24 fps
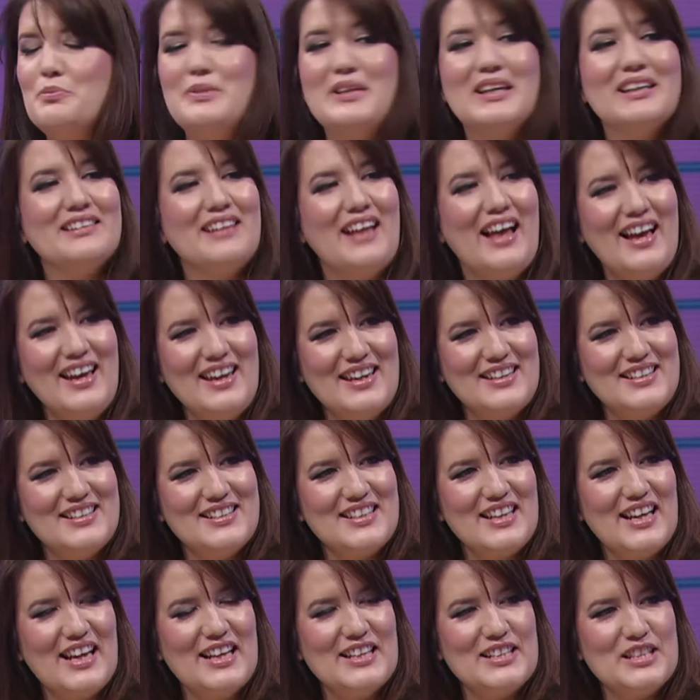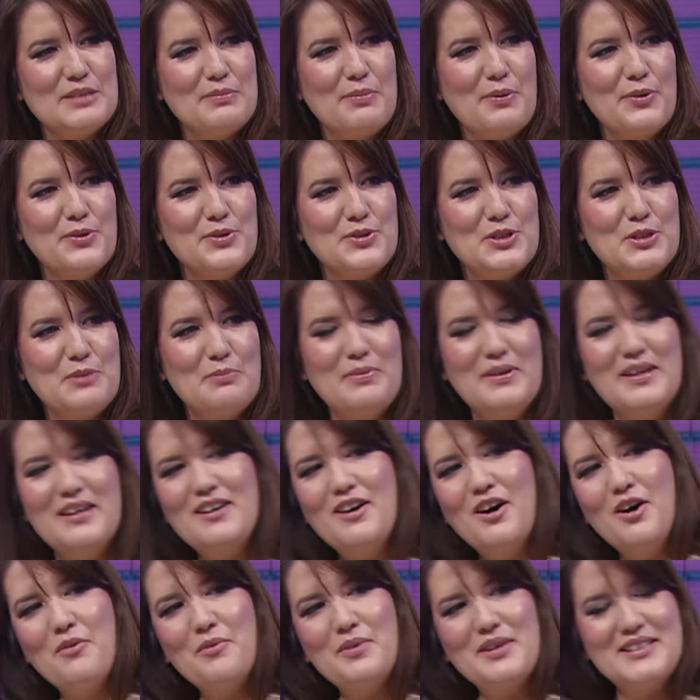be a light, as opposed to being
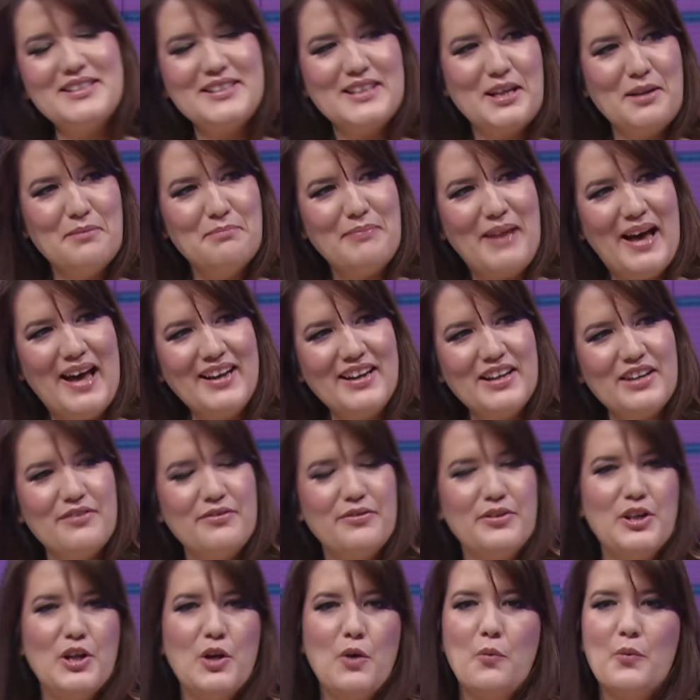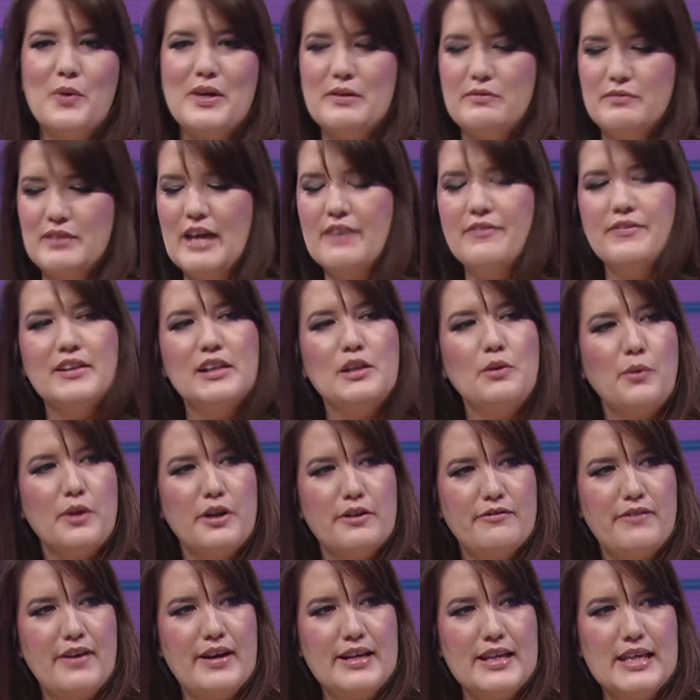always combative. You know, we definitely want
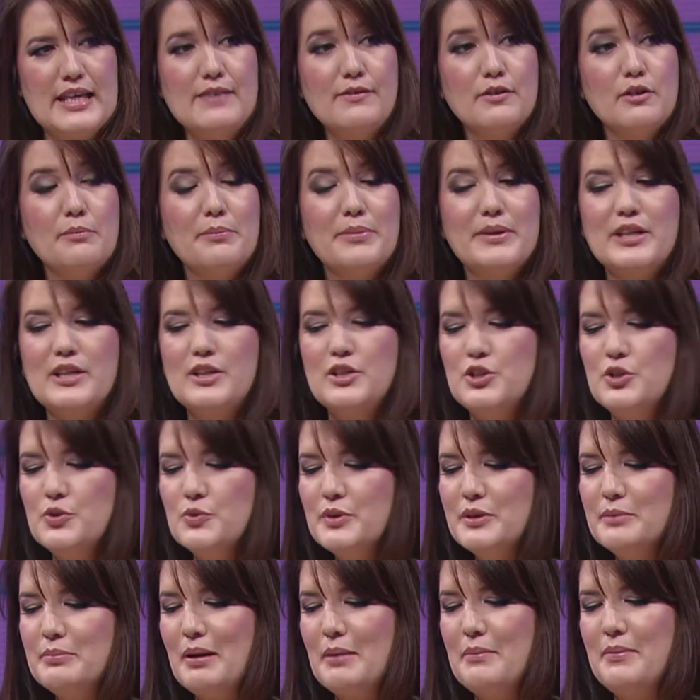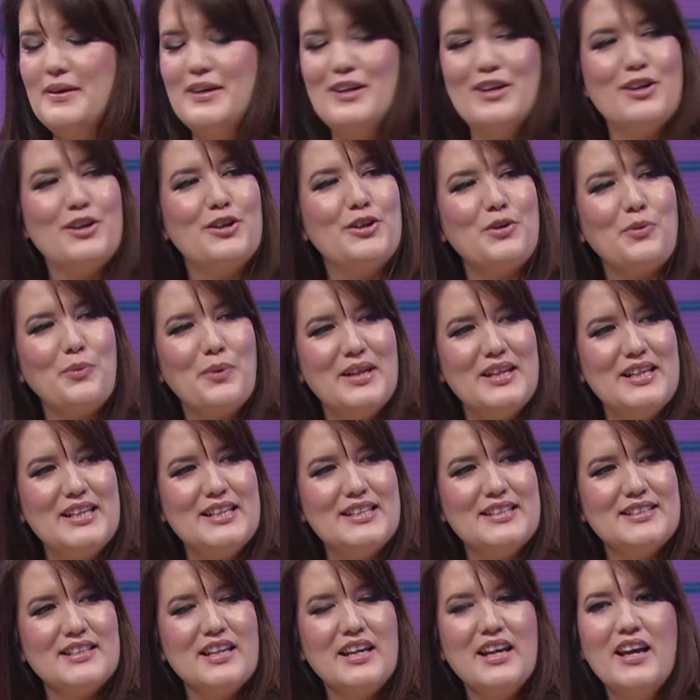to fight evil, but you do it by being a good
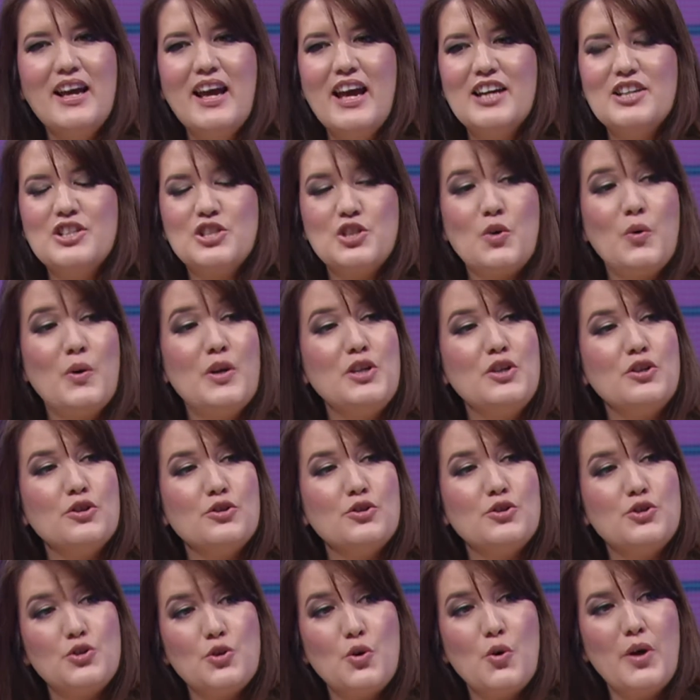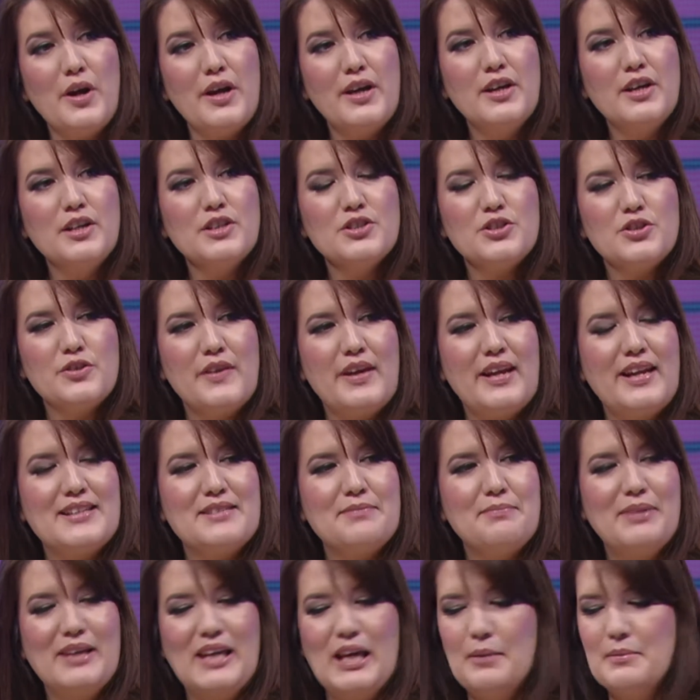witness and showing your joy so that
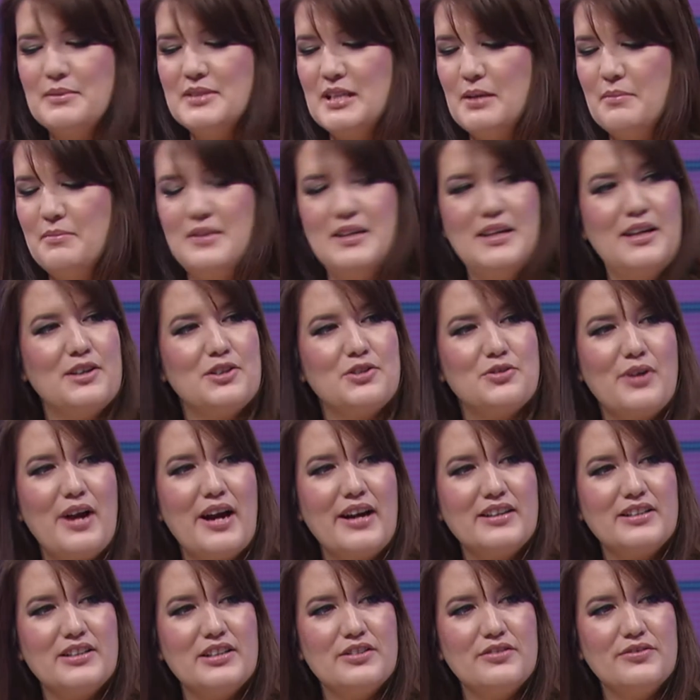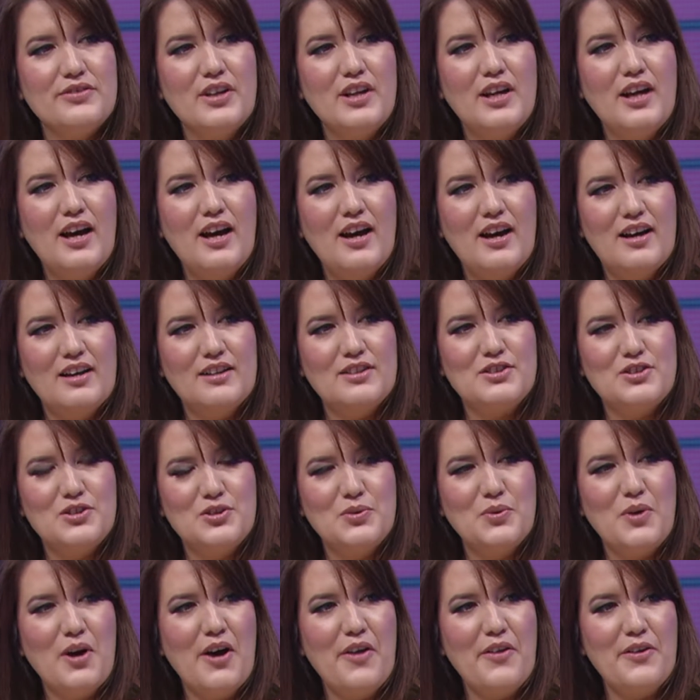it becomes something attractive
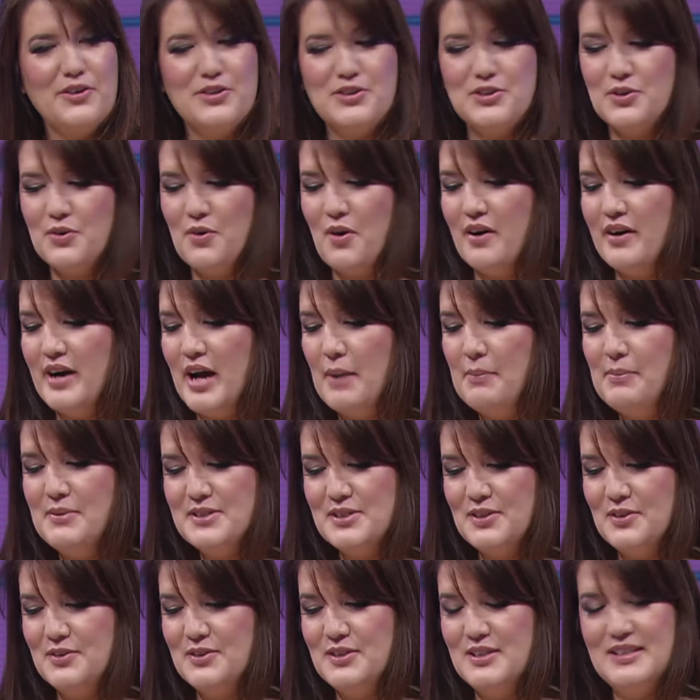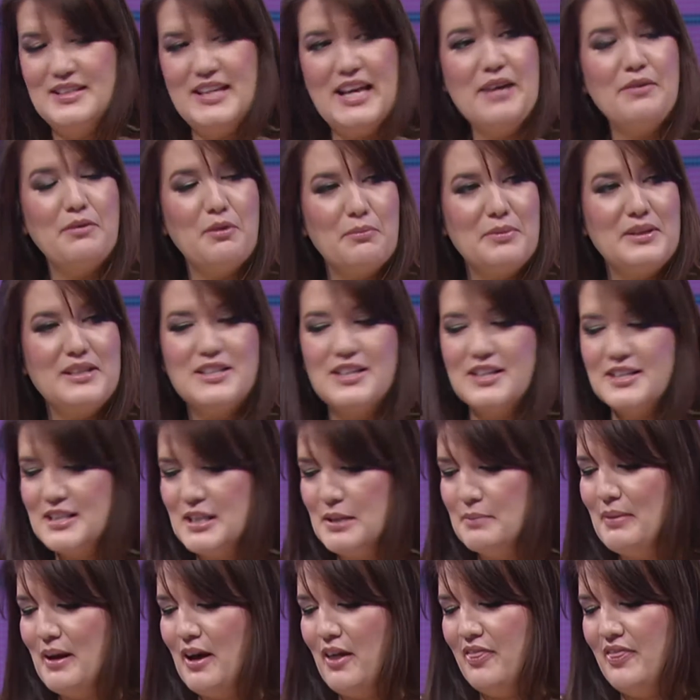to others. So our episode today will be just
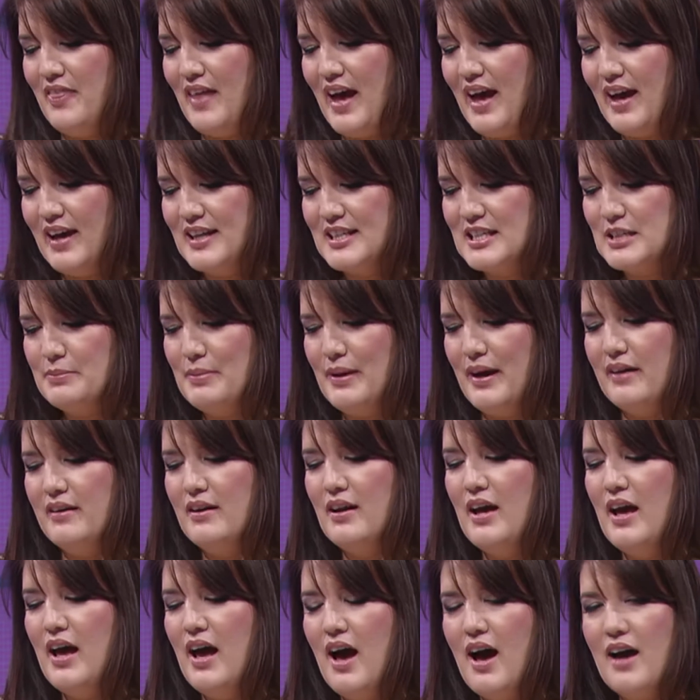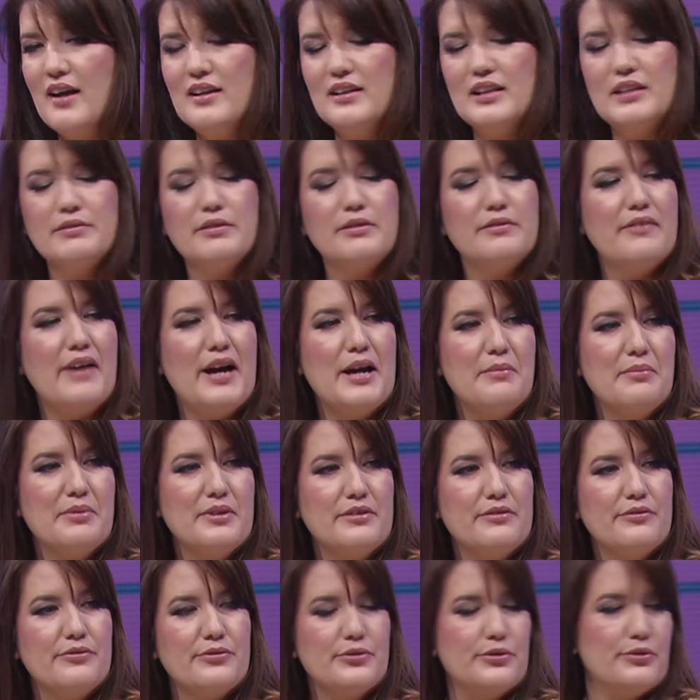about that. It's about how to live a
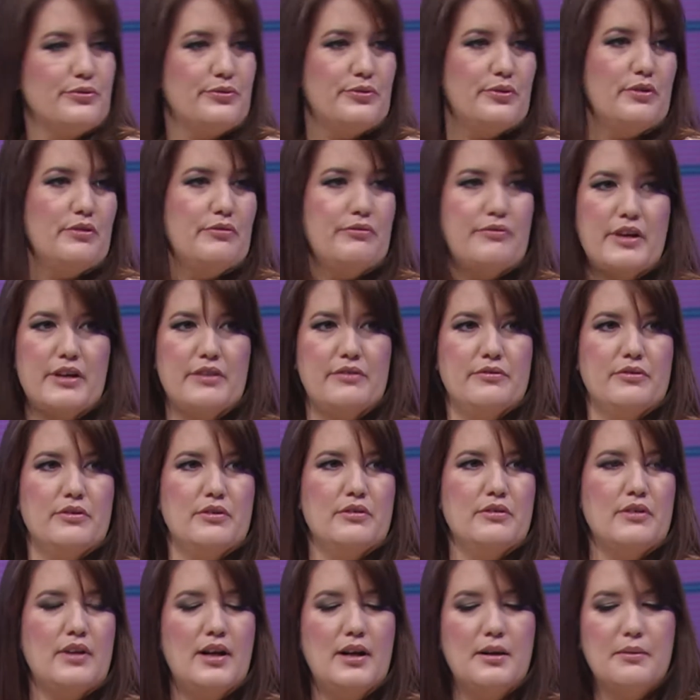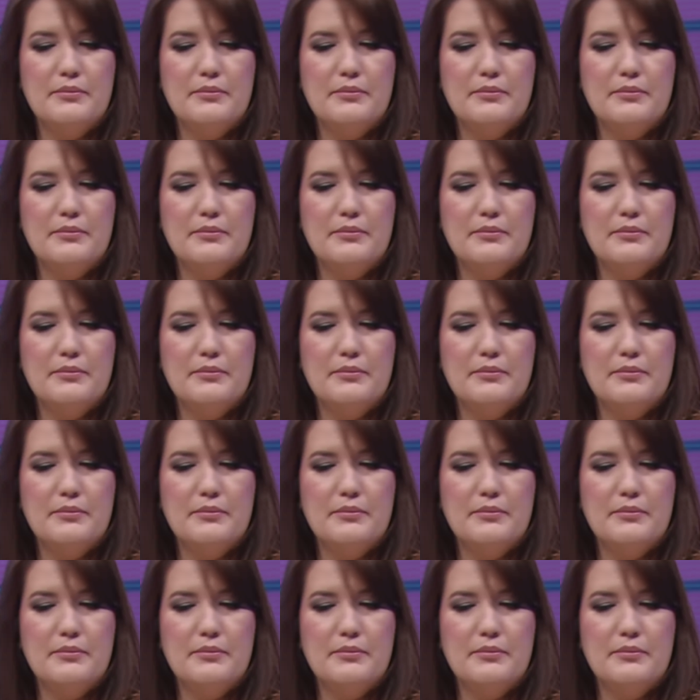vibrant, fruitful, faithful